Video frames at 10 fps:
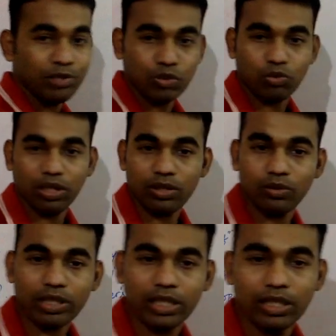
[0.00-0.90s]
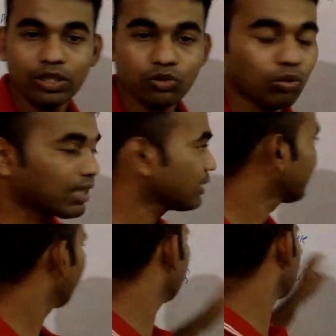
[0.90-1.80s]
this one. Okay, so what is the
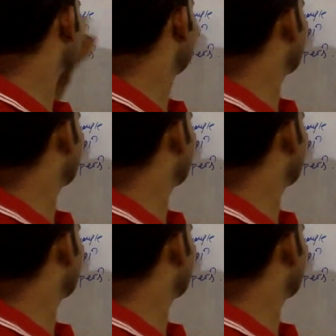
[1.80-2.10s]
definition?